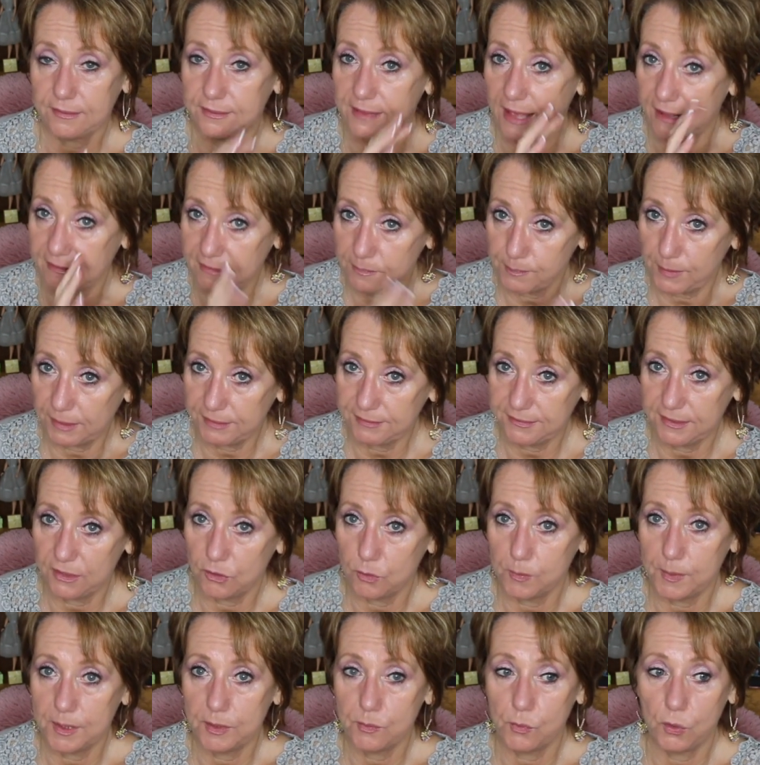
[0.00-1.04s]
That's my
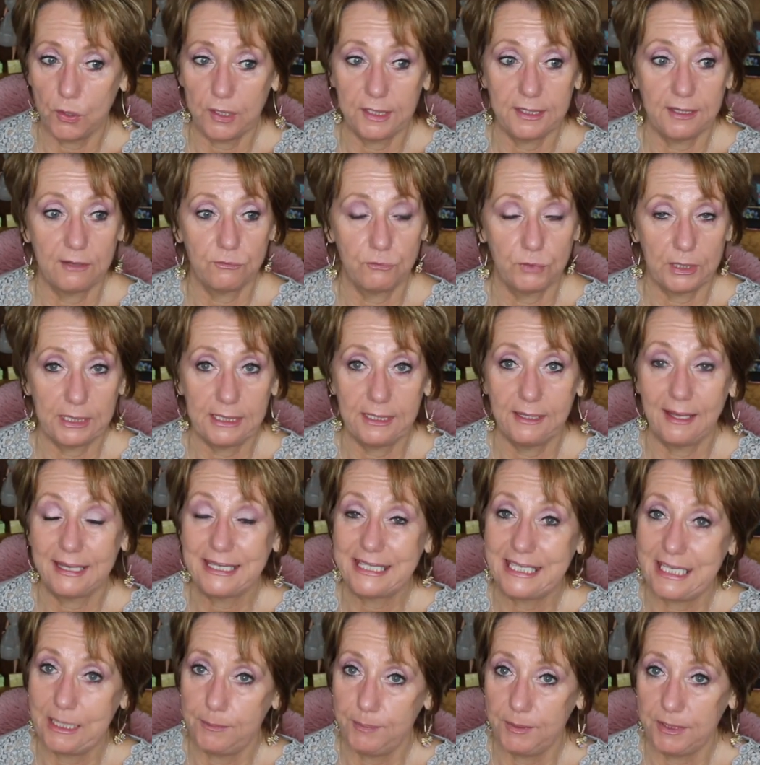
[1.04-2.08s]
serum in the morning and I really I
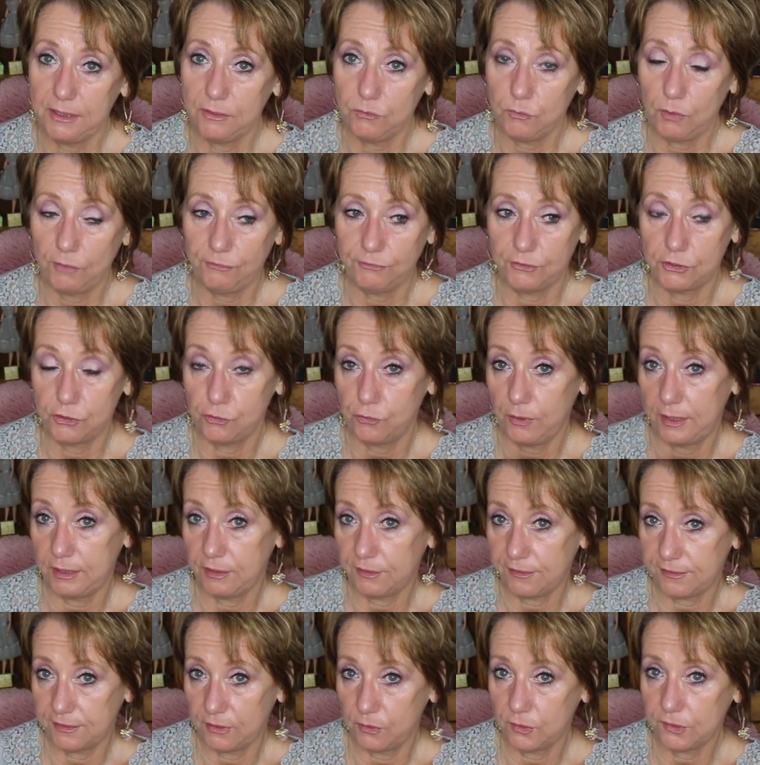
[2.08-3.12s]
keep it in the
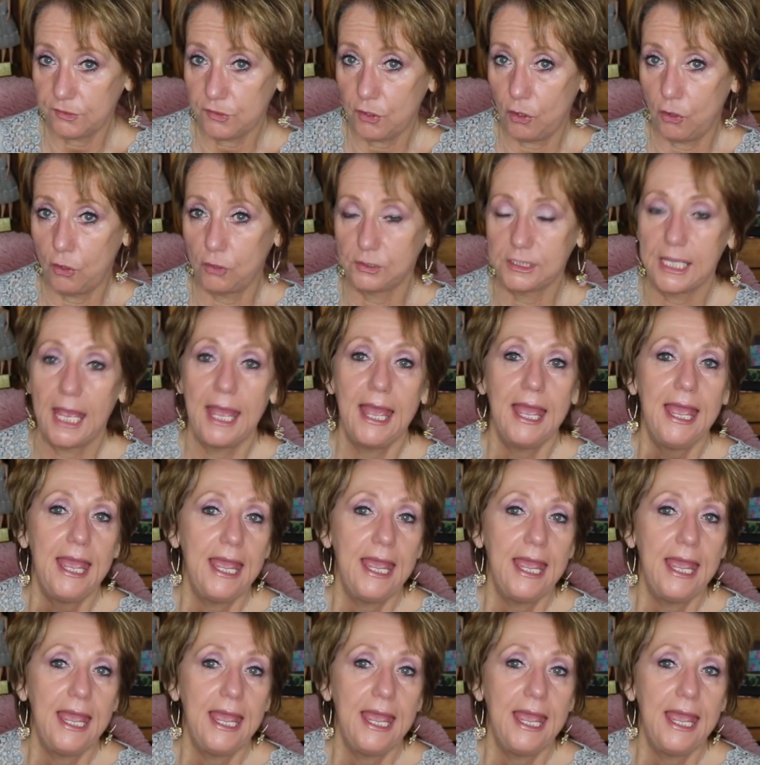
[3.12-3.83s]
refrigerator so it's cold.